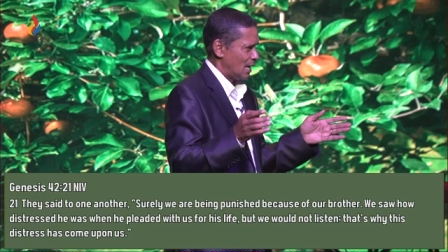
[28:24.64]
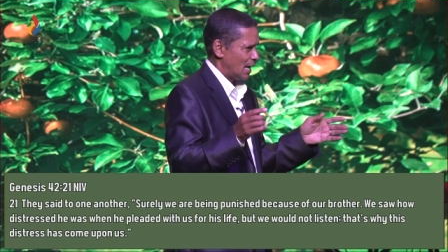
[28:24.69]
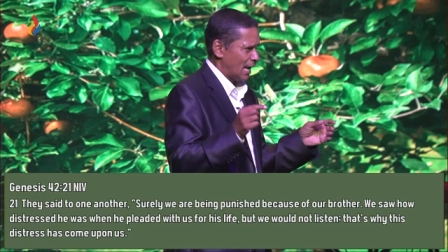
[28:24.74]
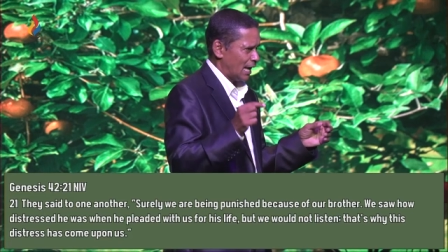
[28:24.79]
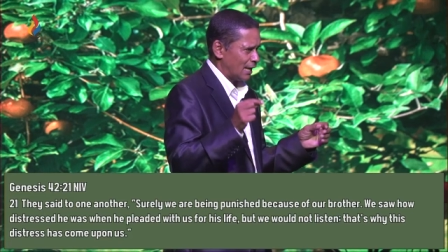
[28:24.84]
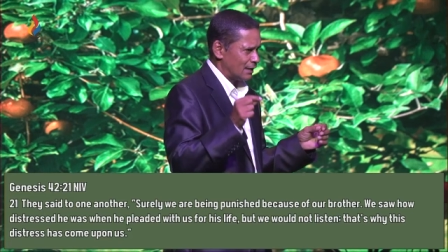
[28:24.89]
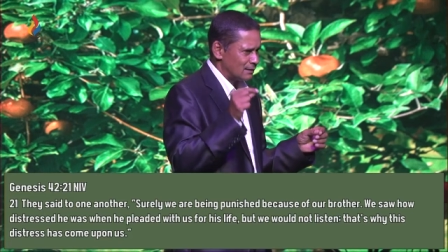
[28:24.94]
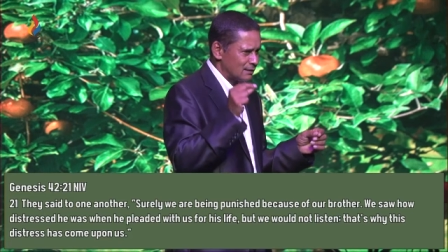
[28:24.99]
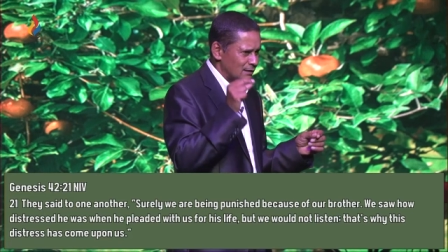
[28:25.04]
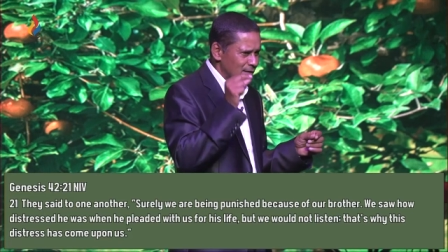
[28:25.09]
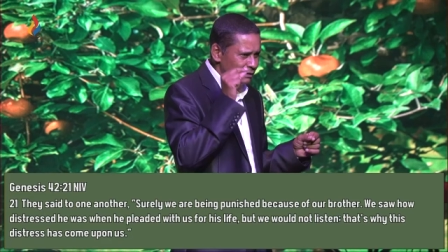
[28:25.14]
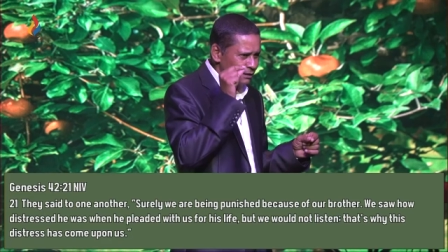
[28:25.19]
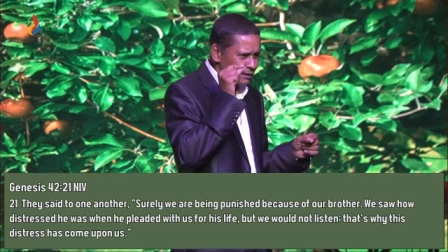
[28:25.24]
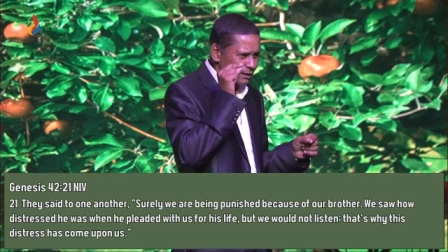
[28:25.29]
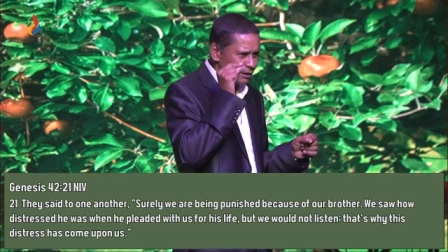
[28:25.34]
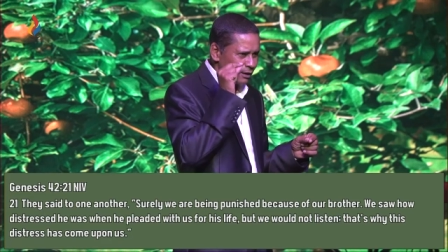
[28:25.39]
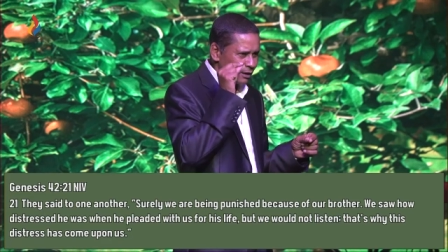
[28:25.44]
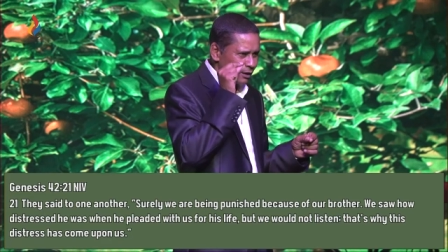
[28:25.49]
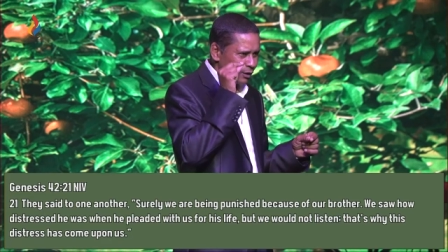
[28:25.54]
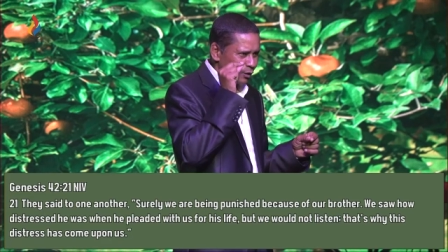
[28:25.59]
And
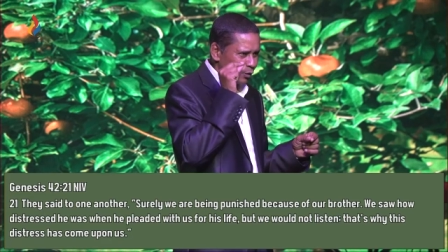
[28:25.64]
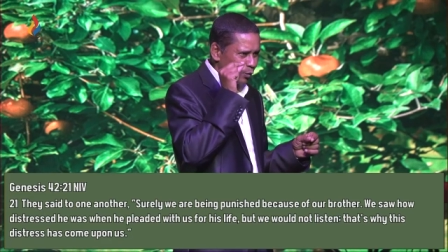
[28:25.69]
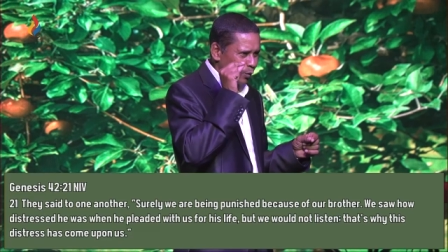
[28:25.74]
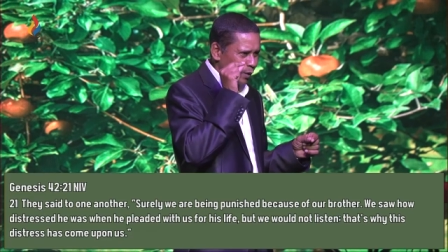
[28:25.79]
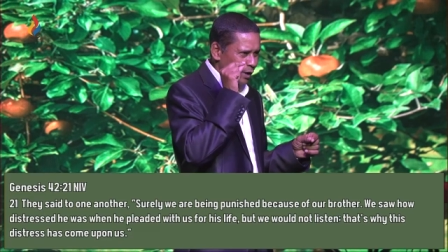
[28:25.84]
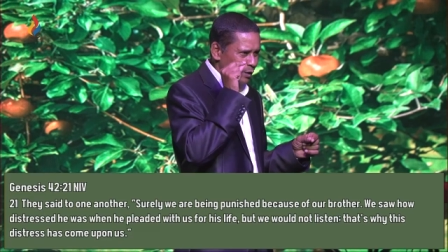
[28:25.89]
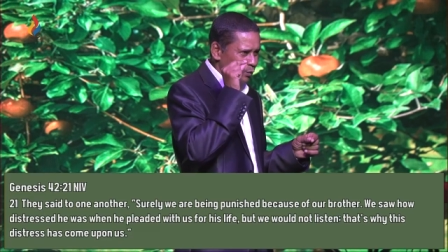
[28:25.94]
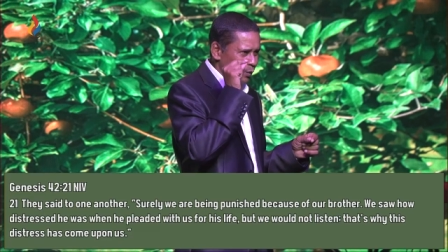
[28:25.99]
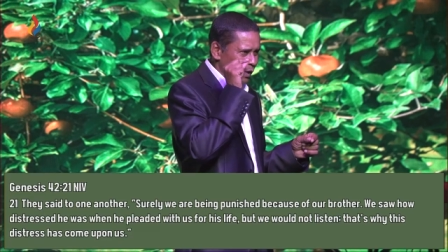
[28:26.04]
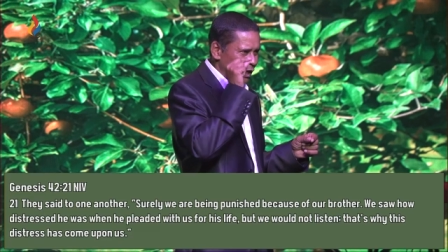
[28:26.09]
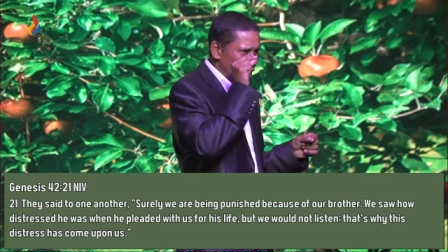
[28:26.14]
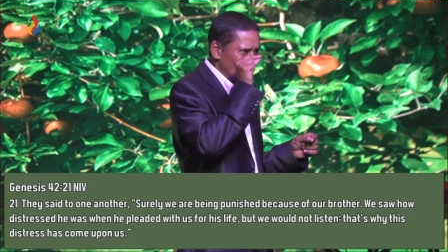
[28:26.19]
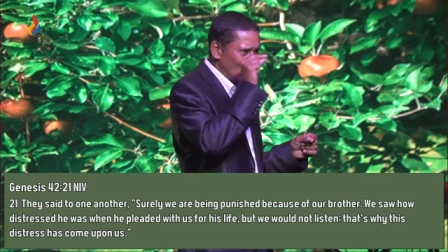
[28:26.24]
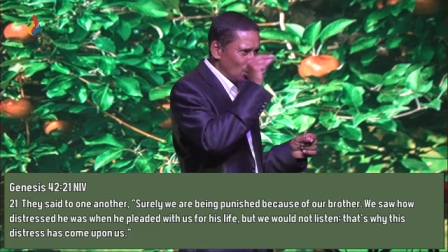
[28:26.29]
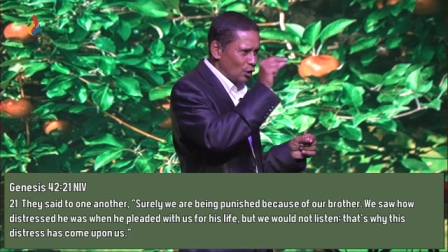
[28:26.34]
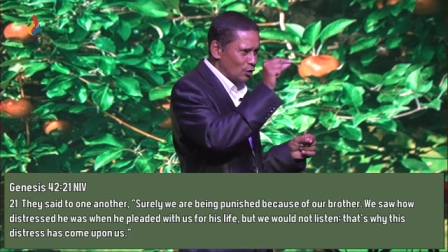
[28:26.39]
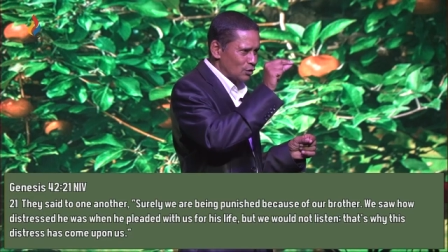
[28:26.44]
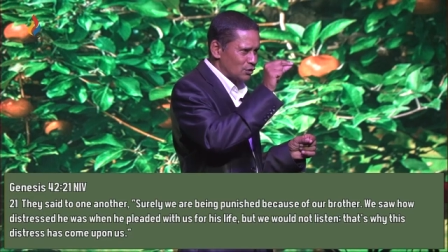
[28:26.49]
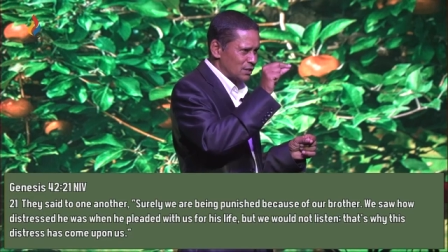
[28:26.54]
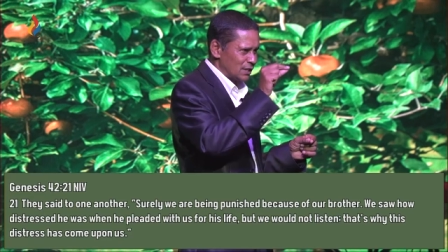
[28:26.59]
when we
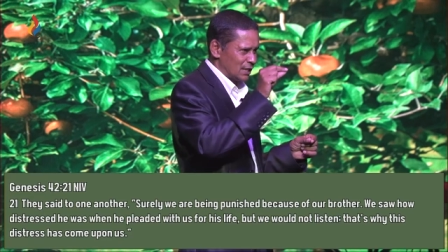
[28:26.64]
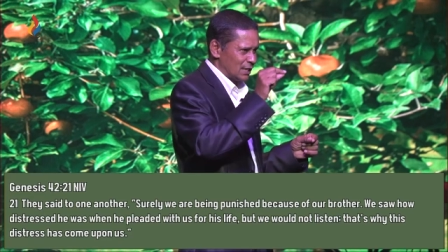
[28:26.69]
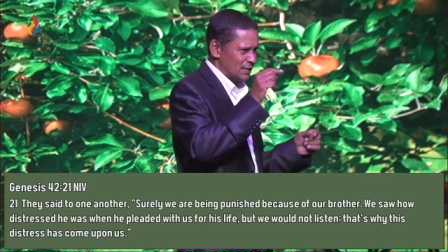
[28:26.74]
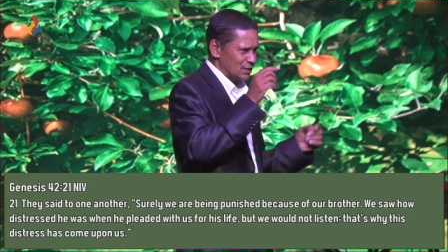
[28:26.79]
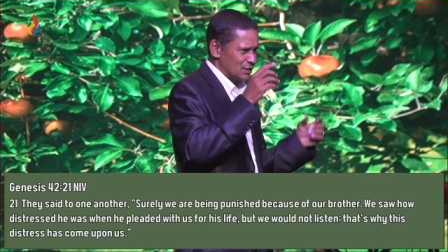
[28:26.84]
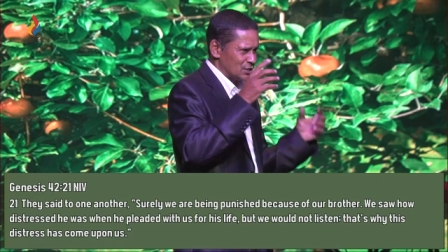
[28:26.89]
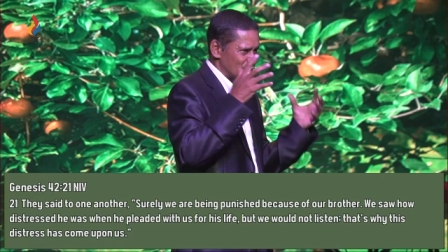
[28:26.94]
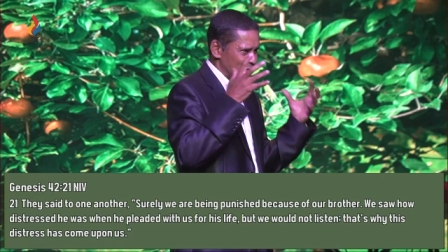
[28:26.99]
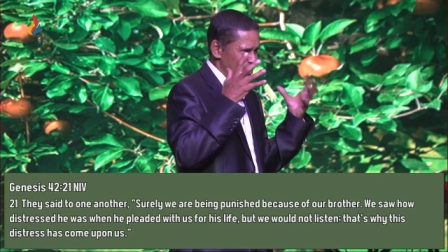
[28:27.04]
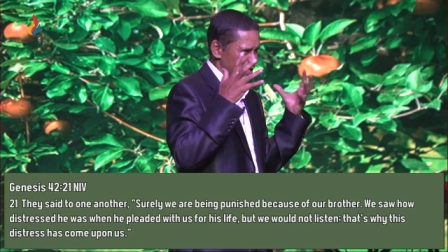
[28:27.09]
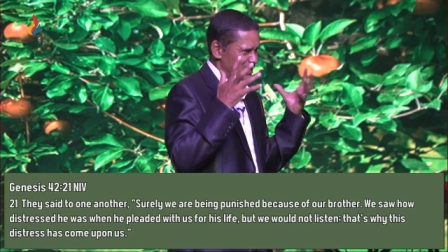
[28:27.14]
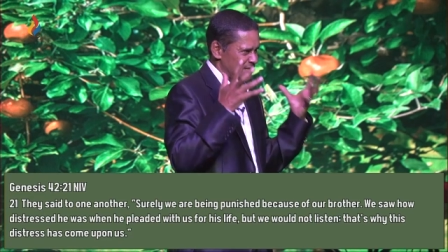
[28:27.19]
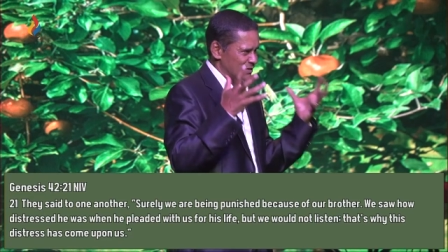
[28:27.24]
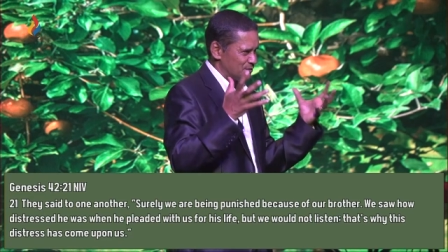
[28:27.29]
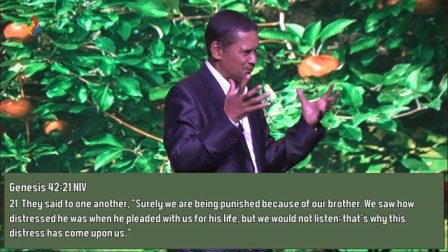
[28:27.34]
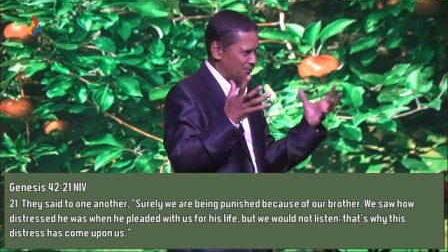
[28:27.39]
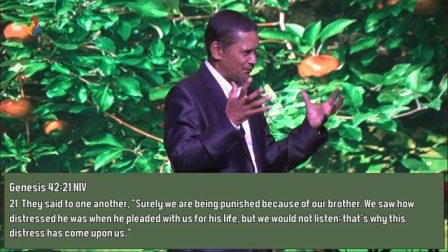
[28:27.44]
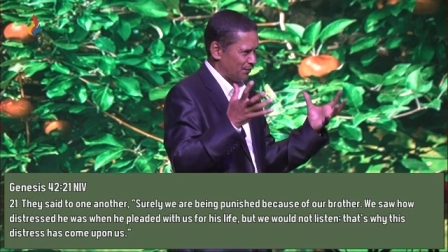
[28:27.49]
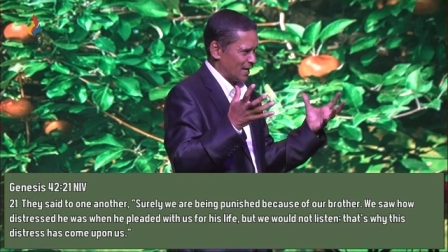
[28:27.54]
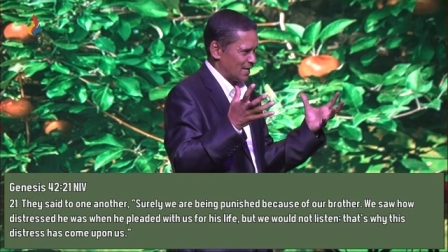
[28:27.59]
looked into his
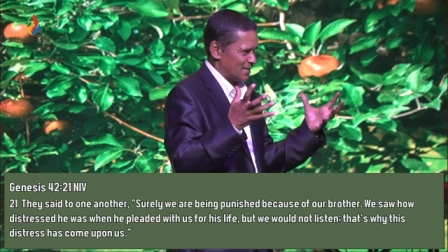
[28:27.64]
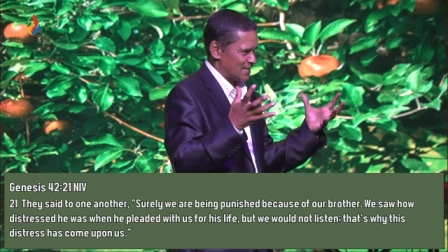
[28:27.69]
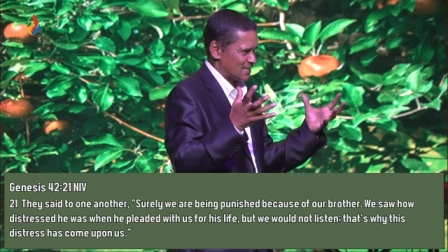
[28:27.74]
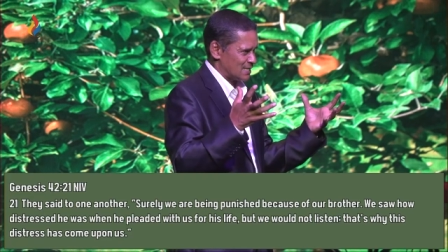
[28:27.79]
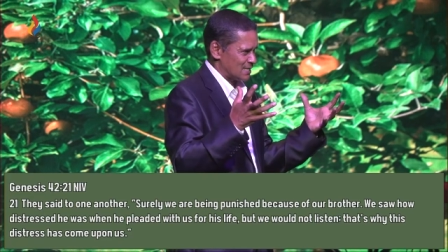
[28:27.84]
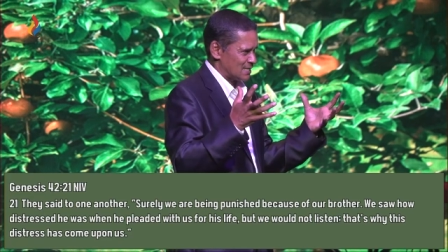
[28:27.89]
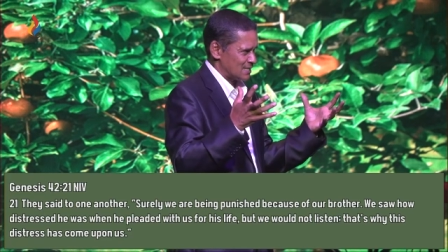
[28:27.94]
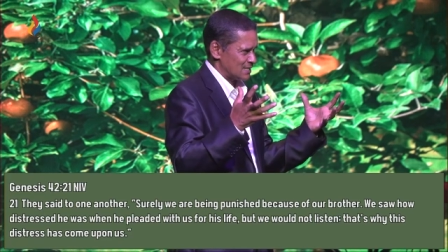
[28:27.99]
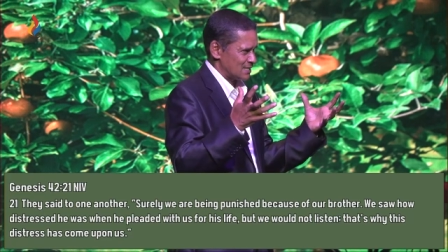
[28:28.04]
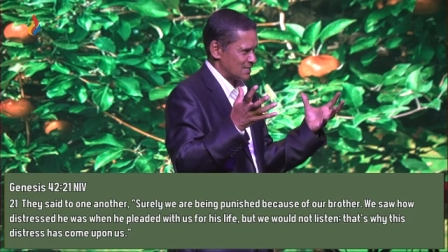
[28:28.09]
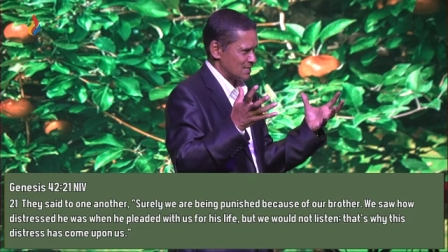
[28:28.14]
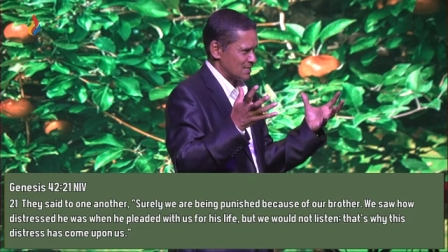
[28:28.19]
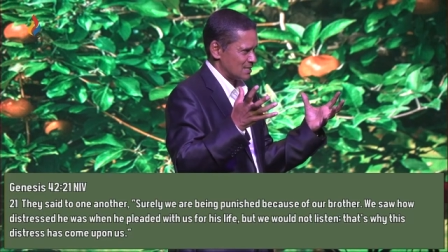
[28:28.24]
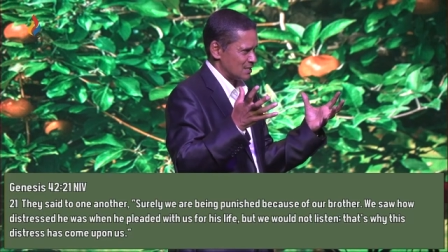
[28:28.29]
face,